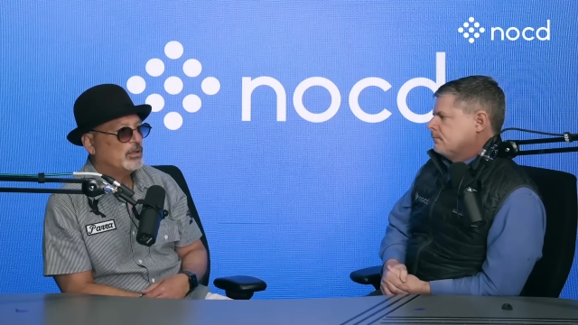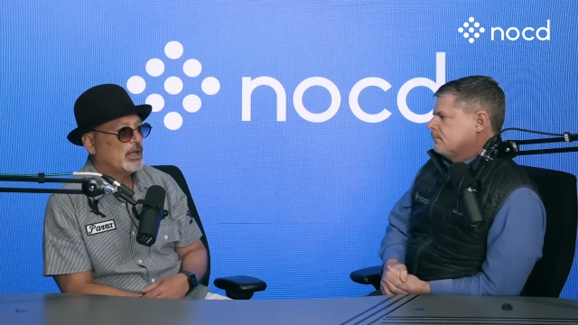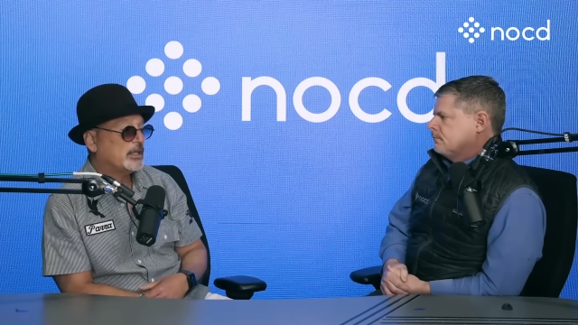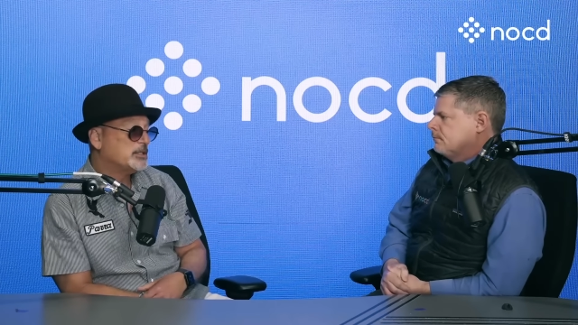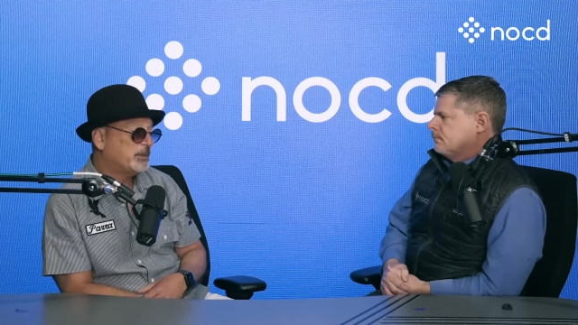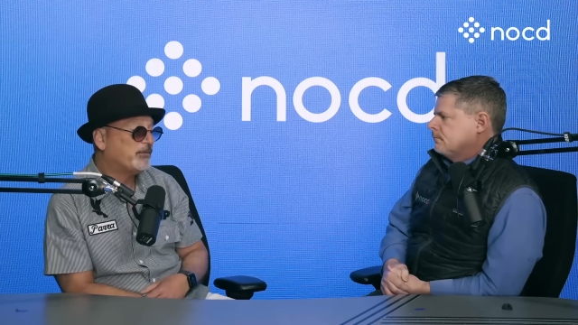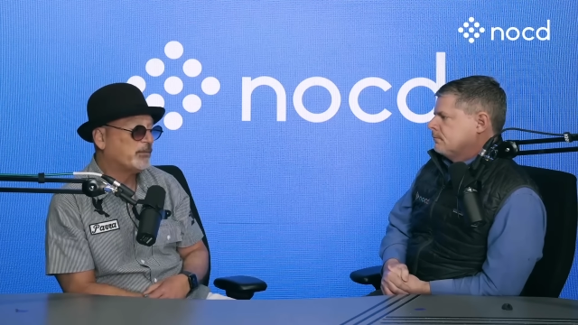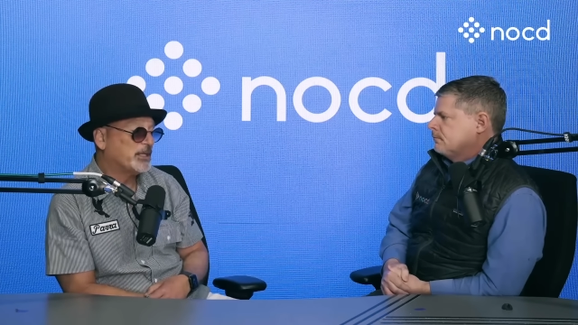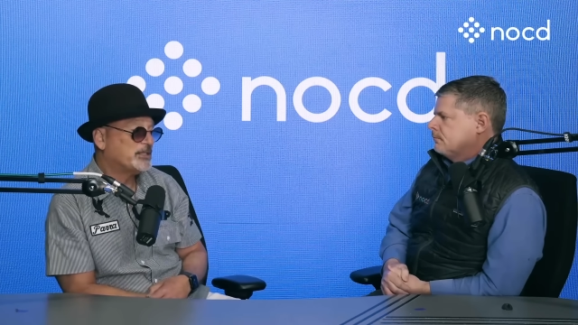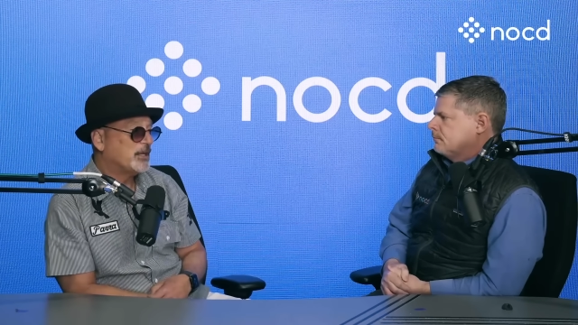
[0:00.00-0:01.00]
Speaker 1: I can speak for
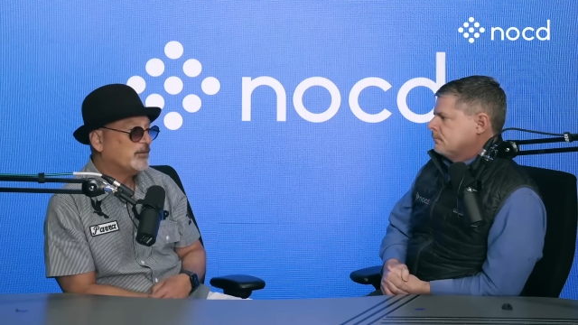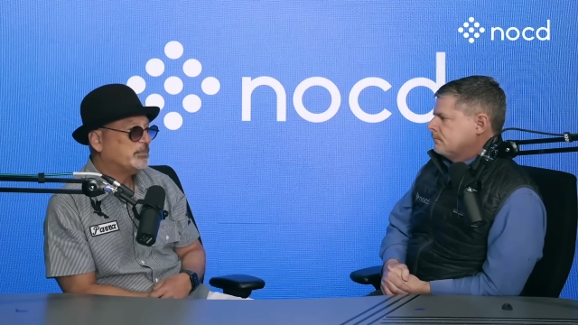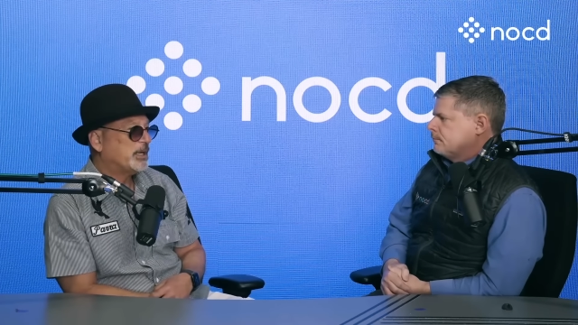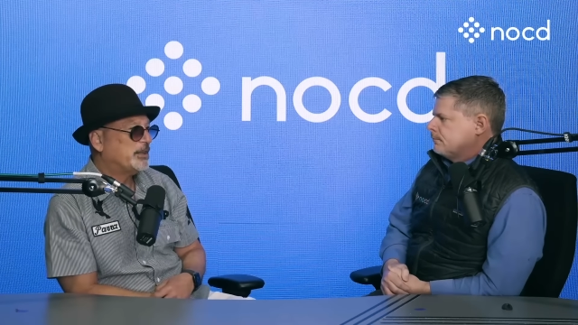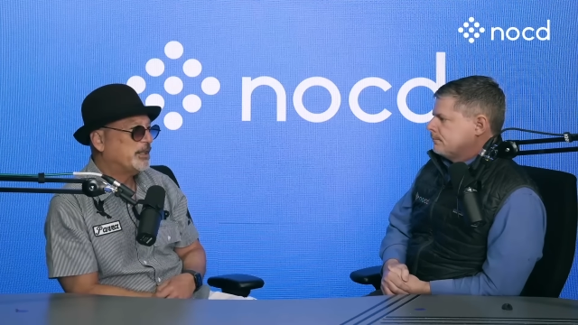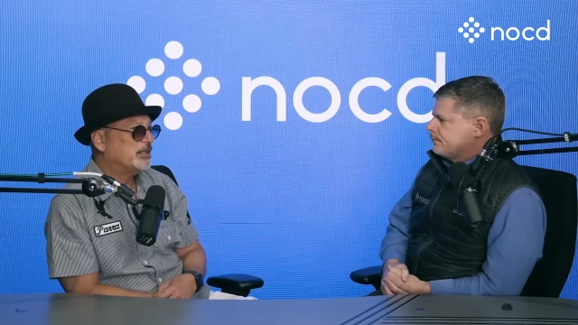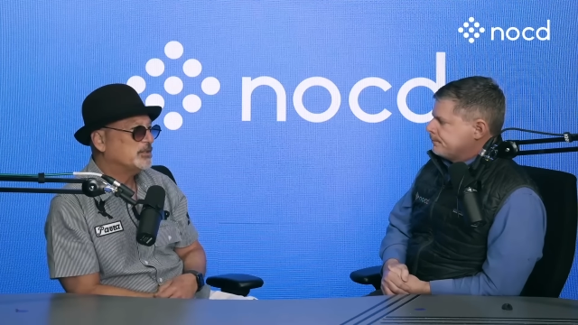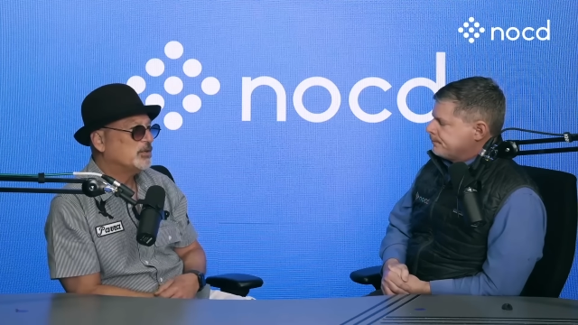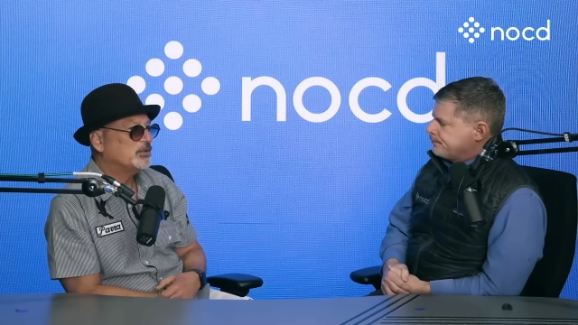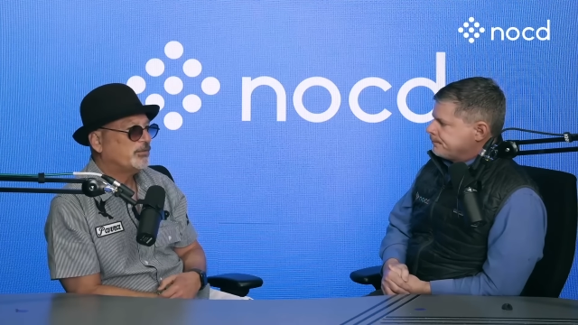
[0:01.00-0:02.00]
myself, but I think
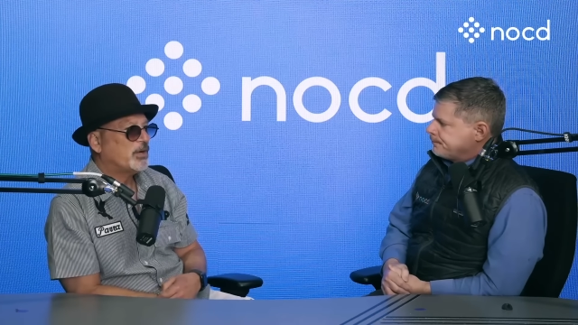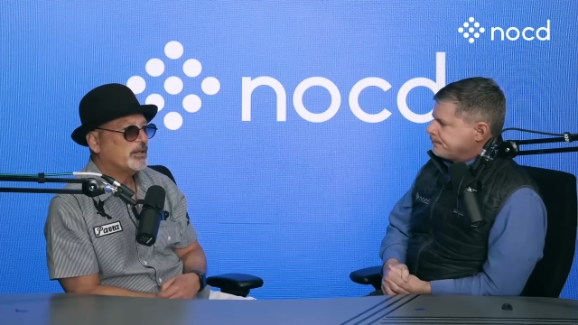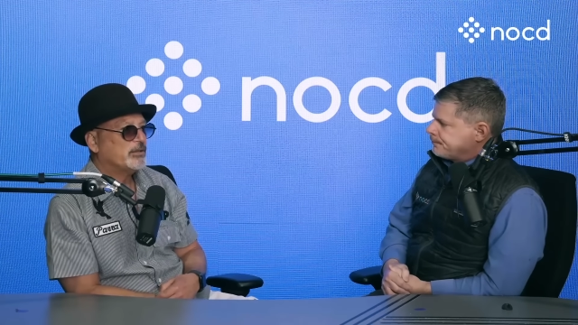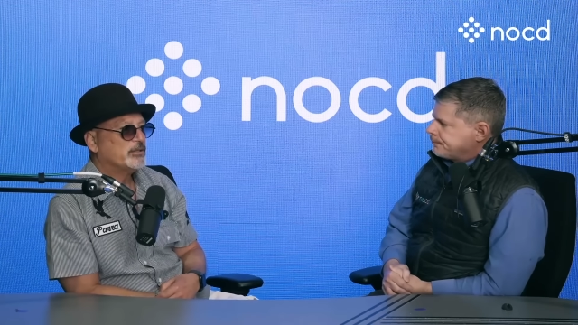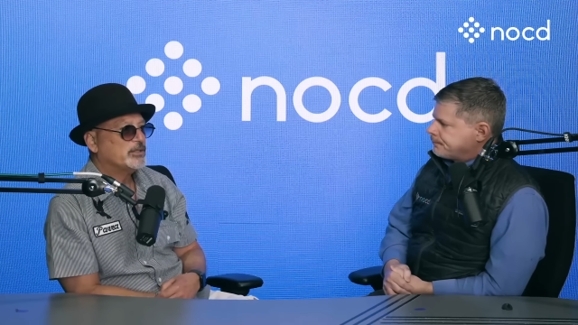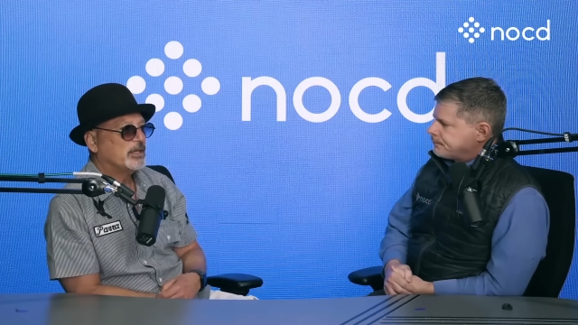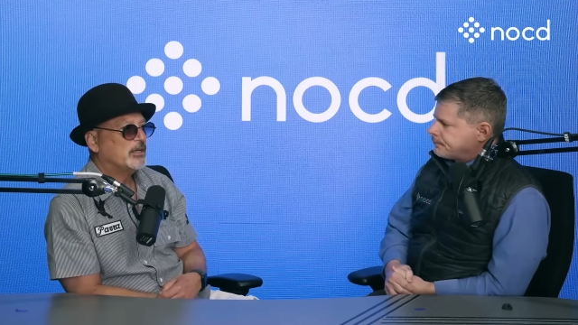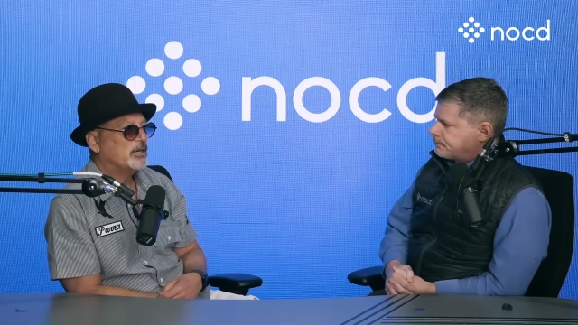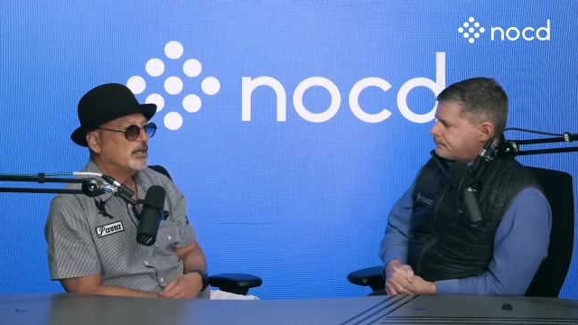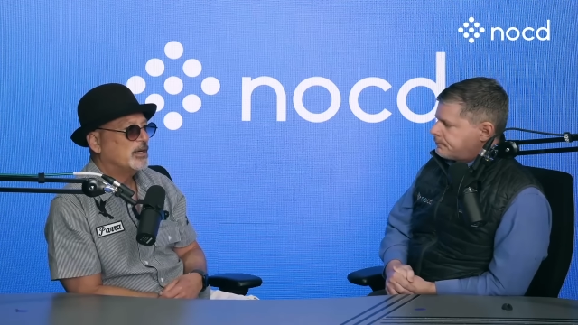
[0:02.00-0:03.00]
this goes for others that
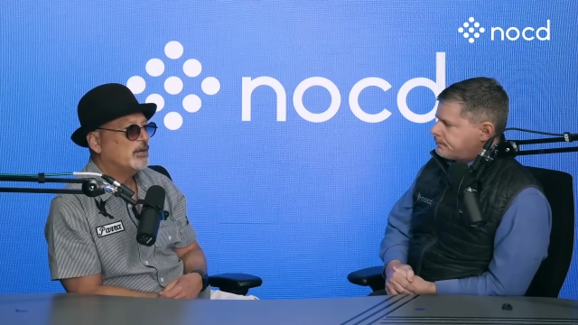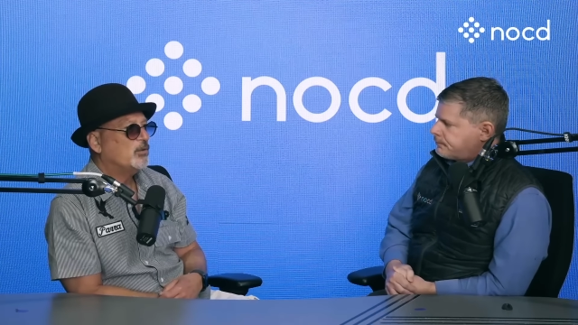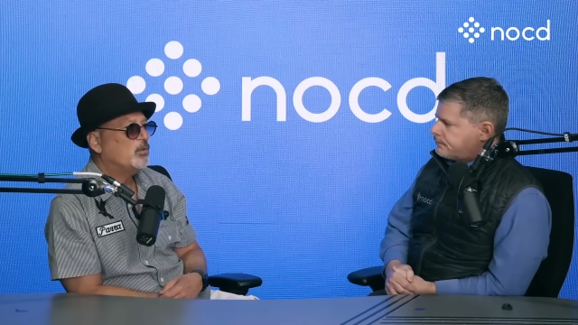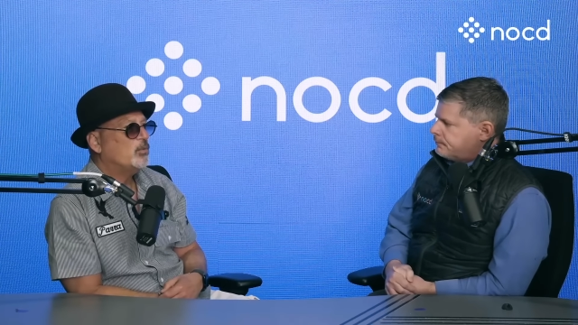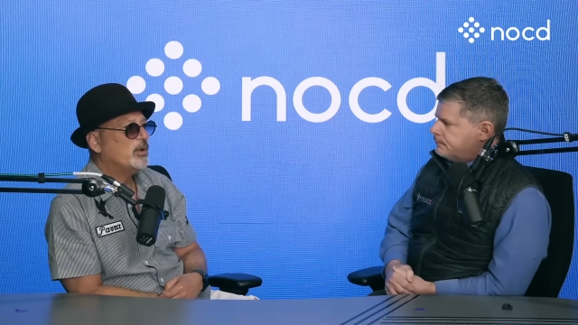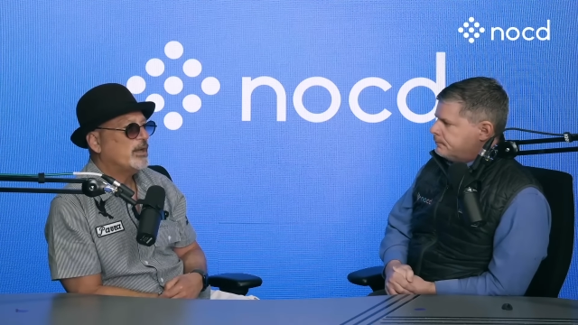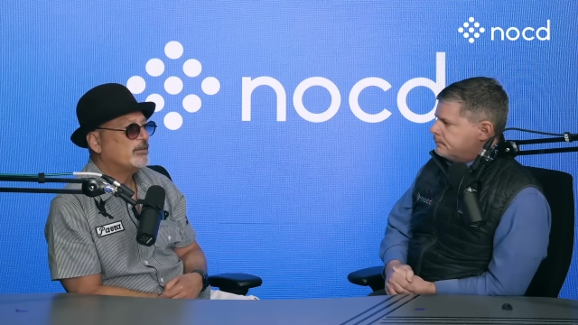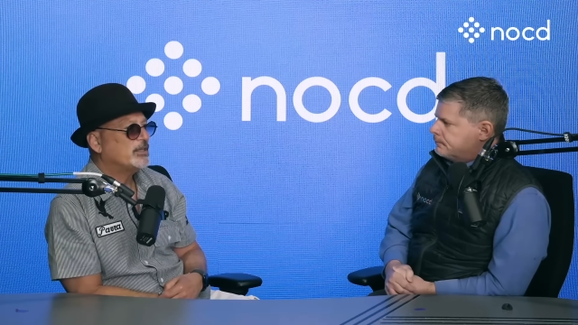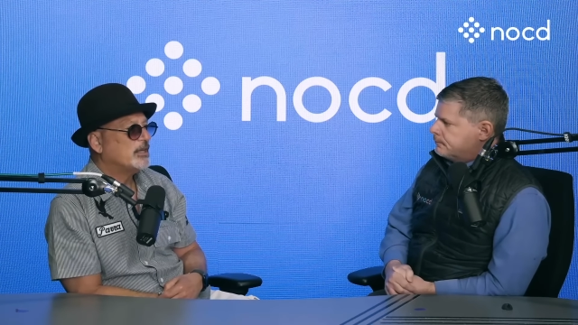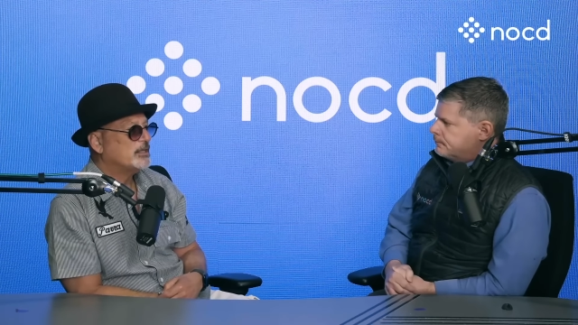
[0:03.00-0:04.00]
are, we have
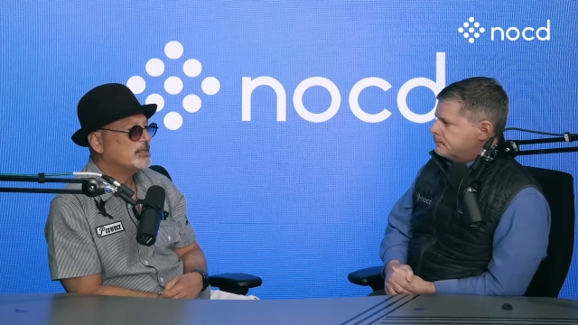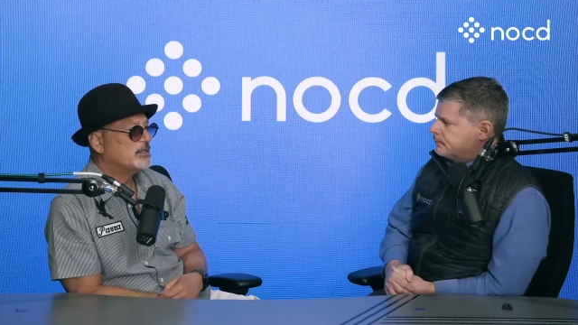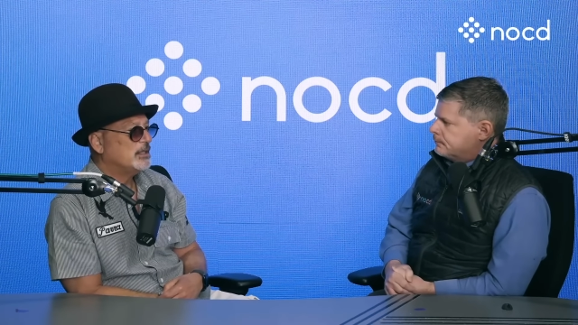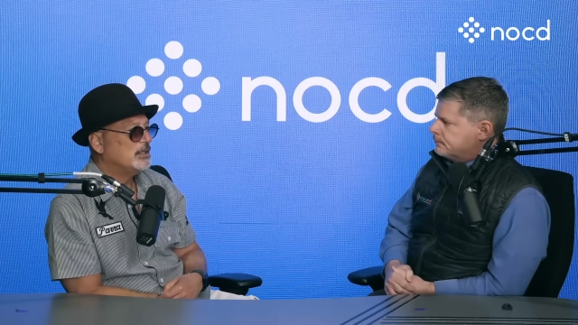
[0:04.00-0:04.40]
a tendency